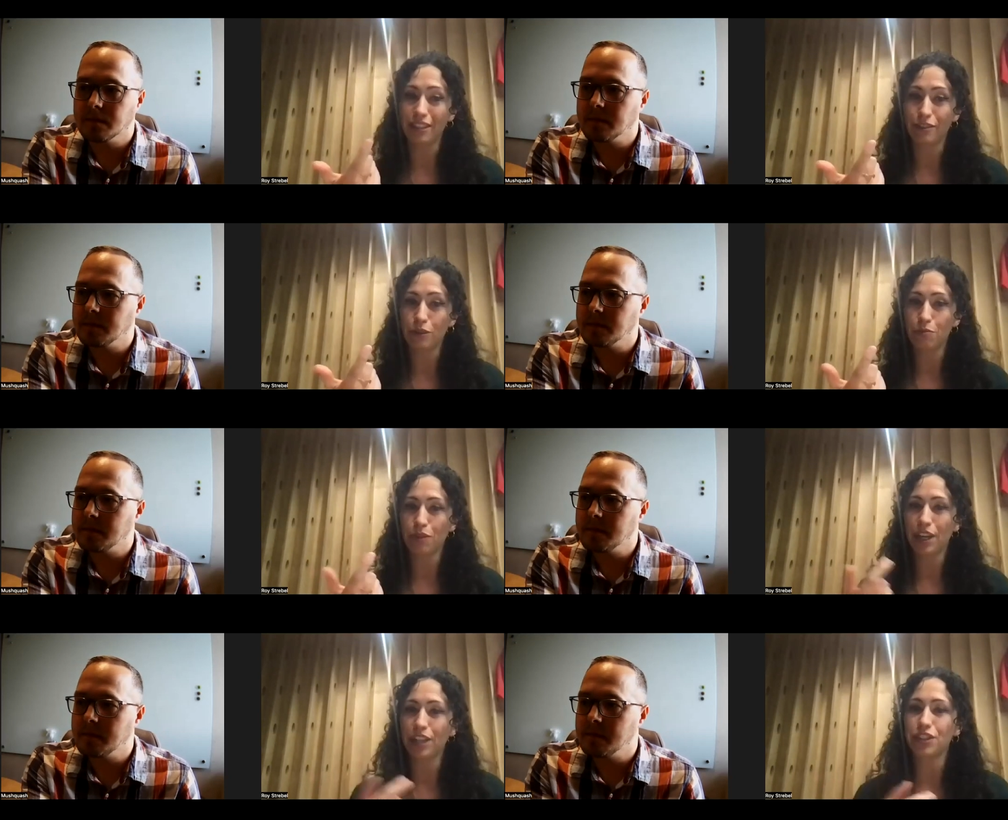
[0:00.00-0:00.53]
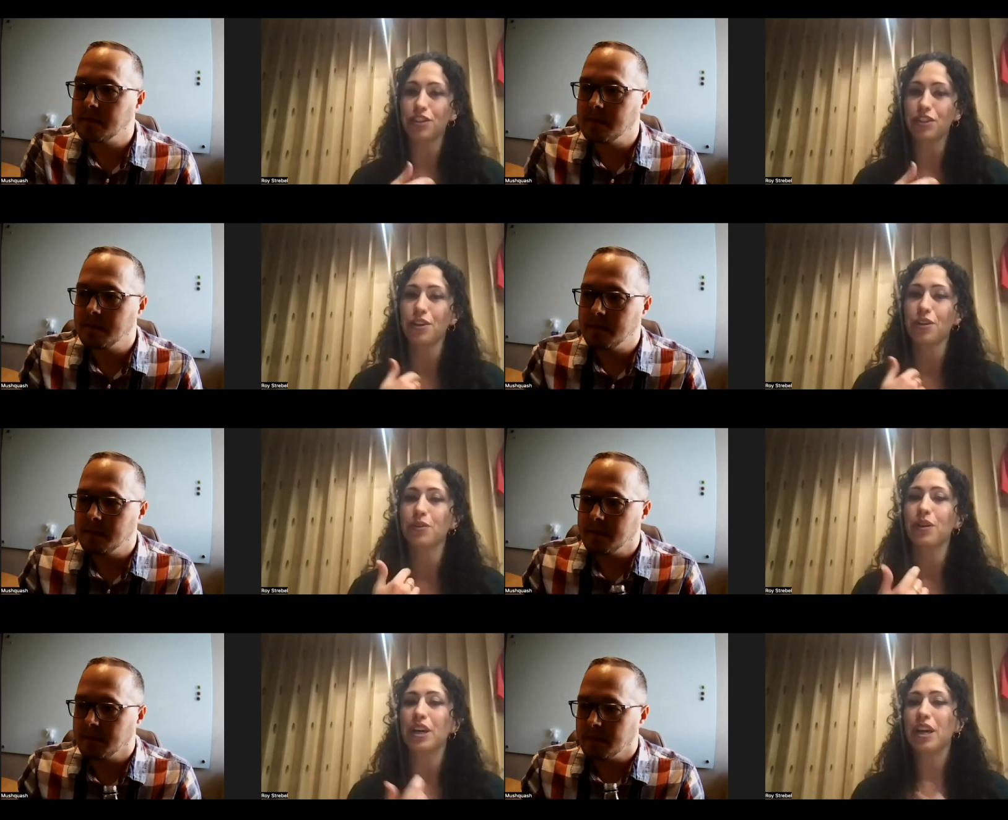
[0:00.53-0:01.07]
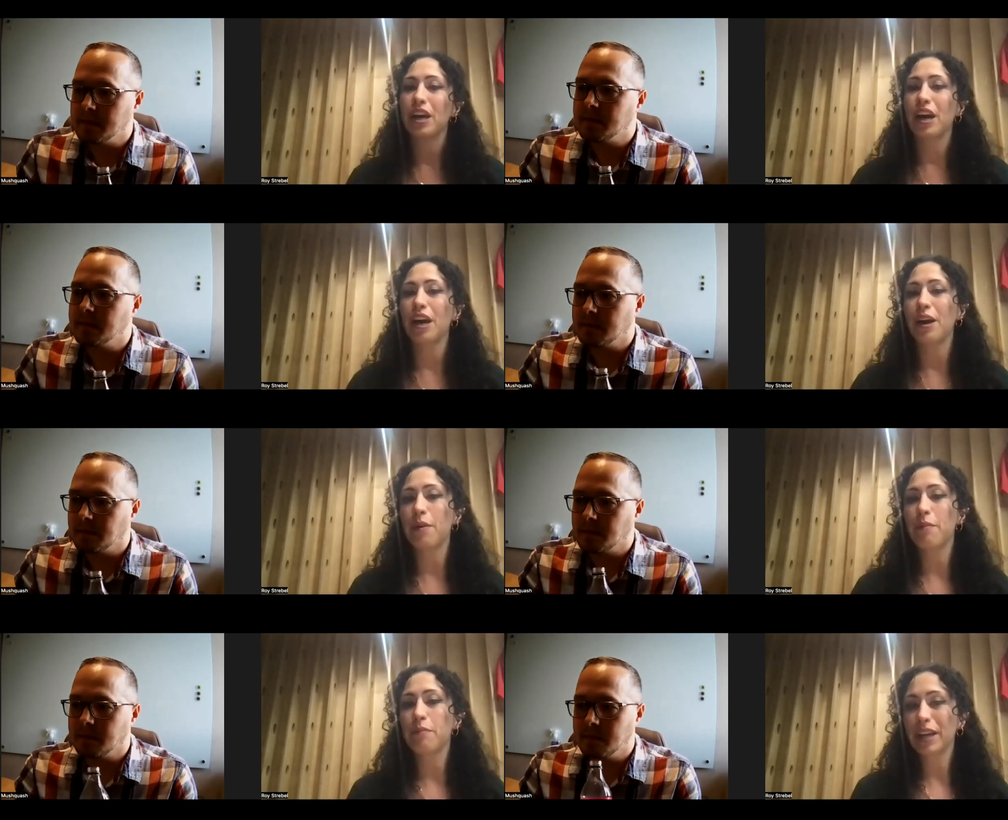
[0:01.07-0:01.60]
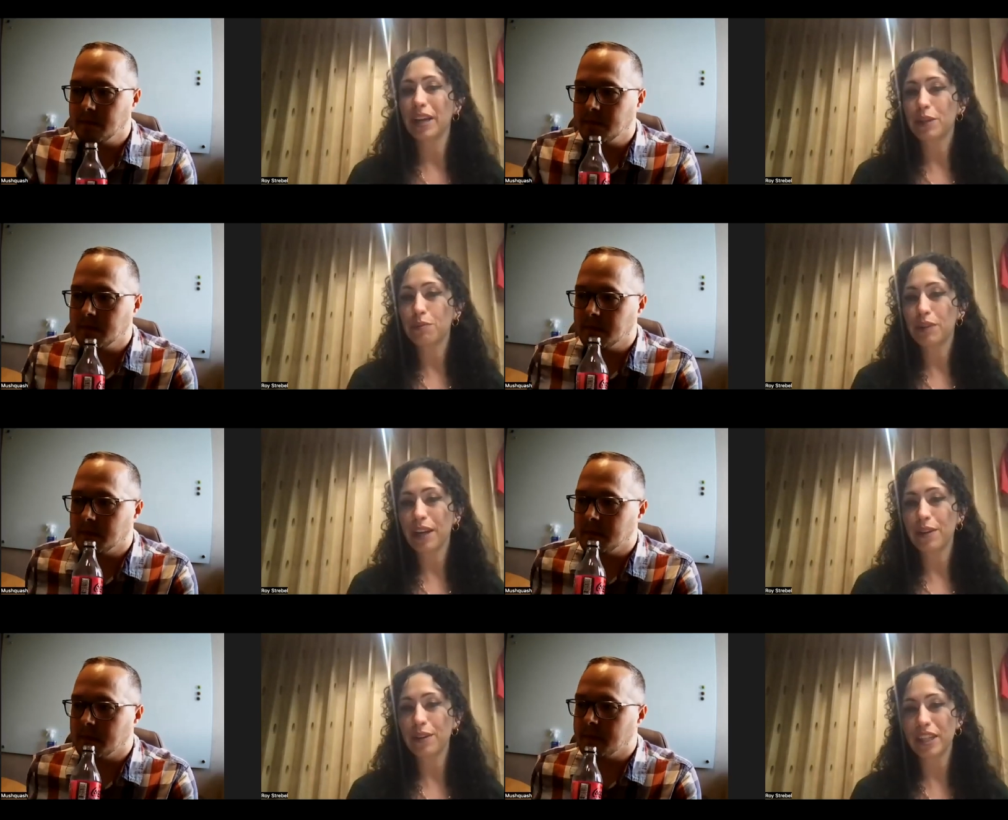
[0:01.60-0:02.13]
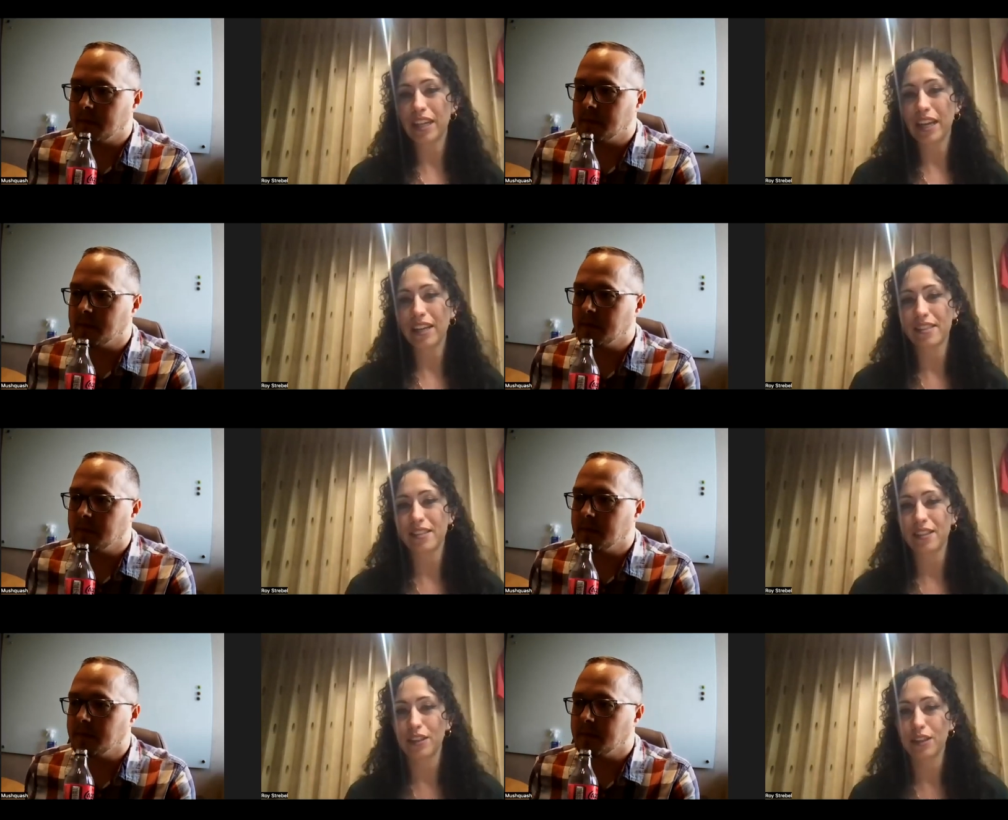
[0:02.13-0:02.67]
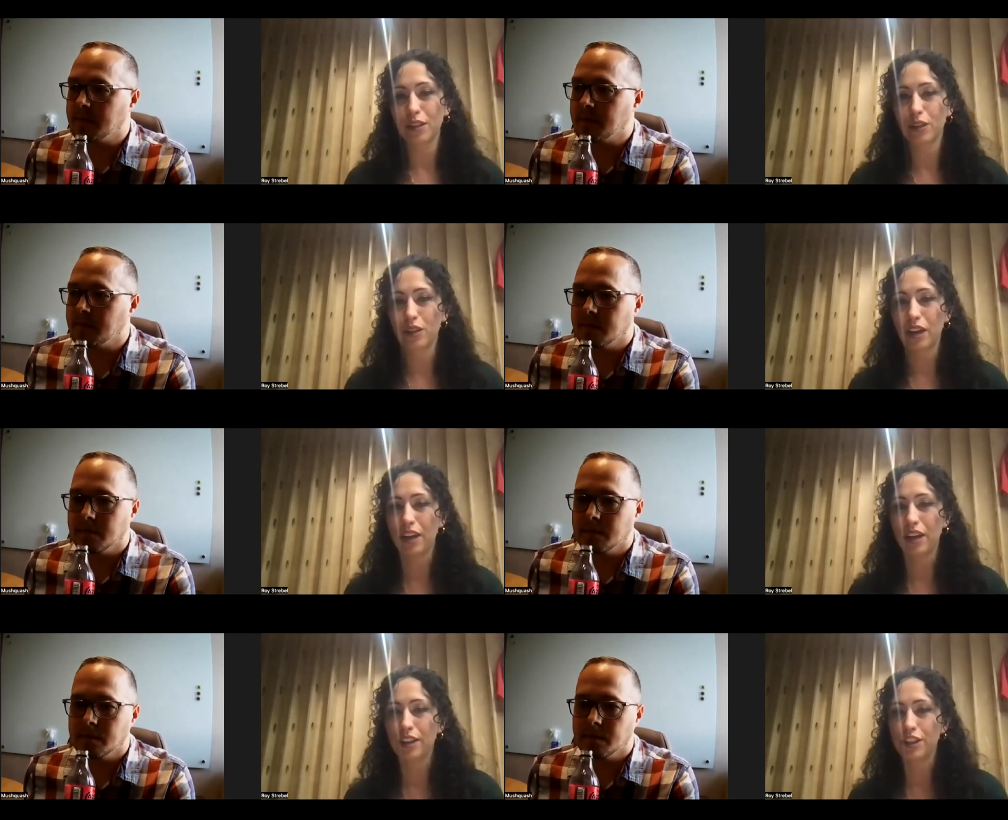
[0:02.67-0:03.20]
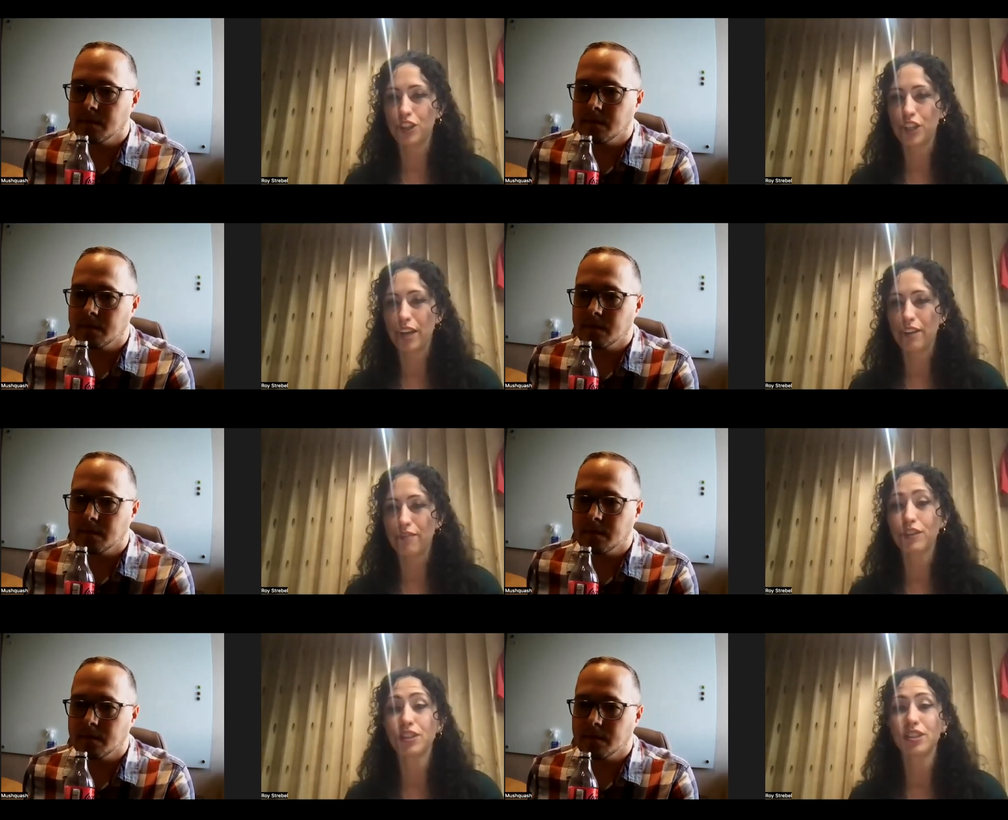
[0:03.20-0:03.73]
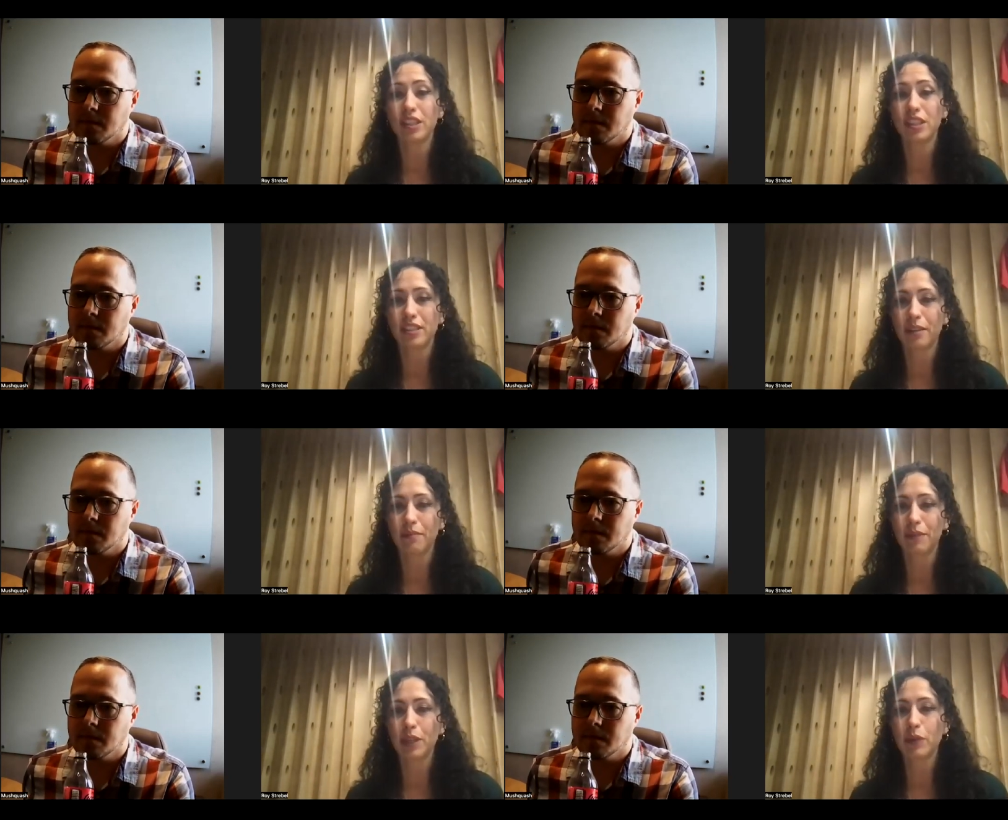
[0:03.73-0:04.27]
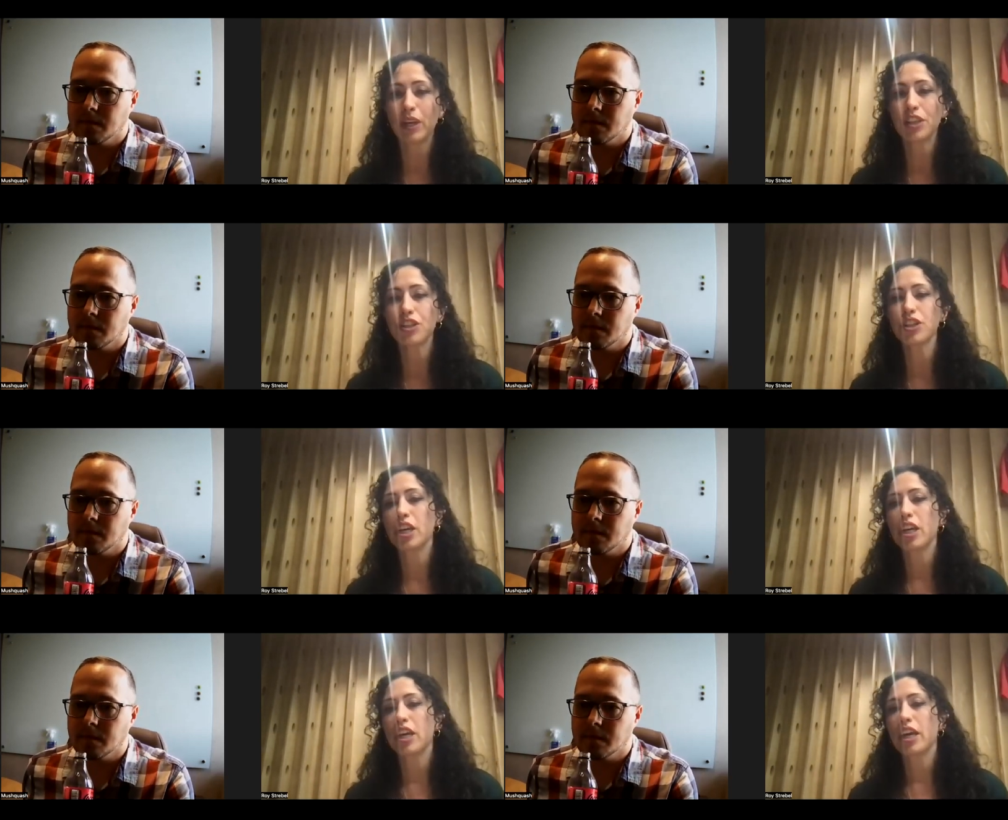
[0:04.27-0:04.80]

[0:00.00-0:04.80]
Speaker 1: different branch. So um, Michael Brown had asked in the uh, the at first he said miigwech,